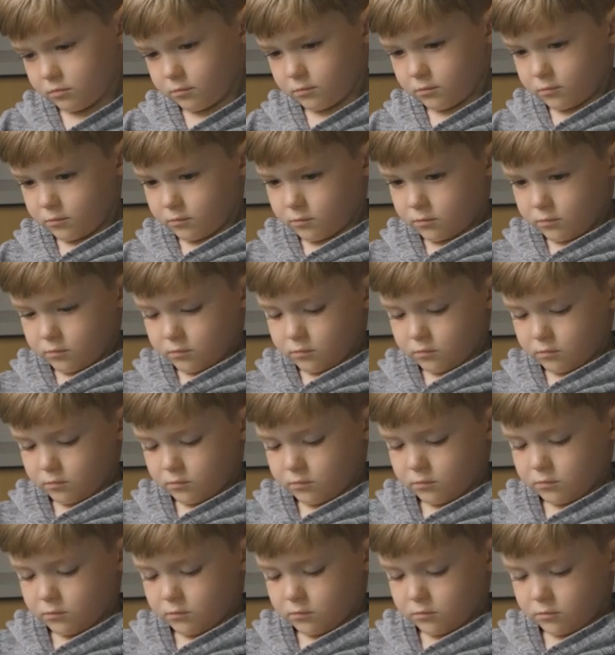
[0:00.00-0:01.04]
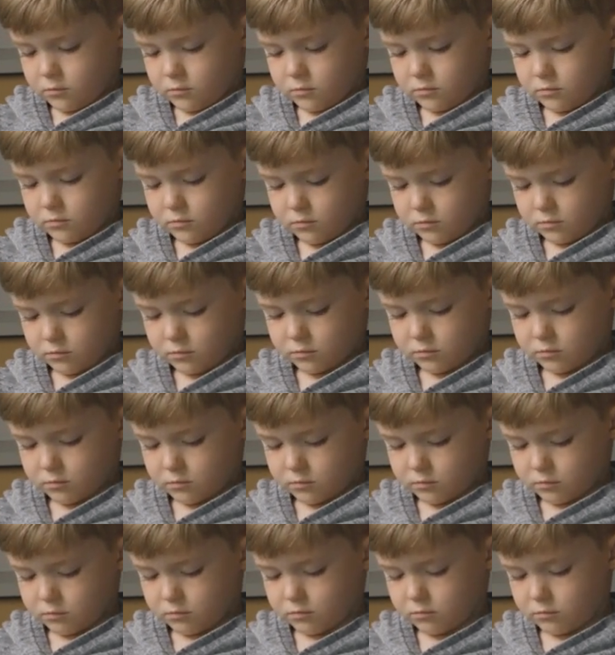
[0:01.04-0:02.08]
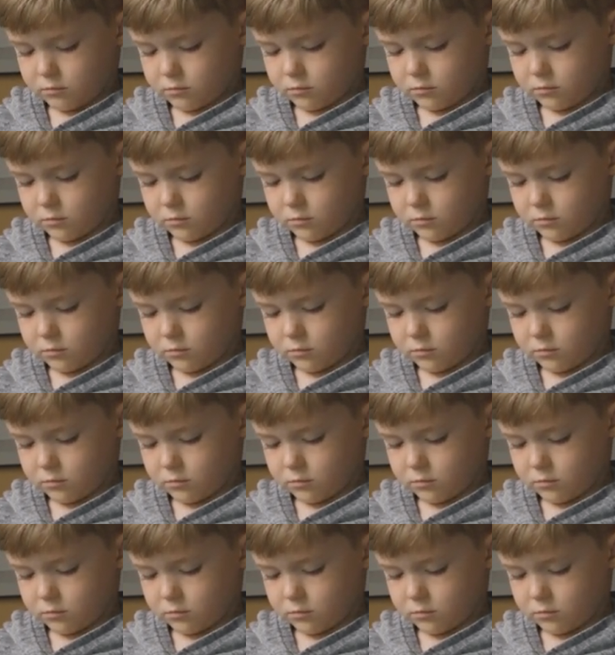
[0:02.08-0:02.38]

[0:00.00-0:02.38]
(silent)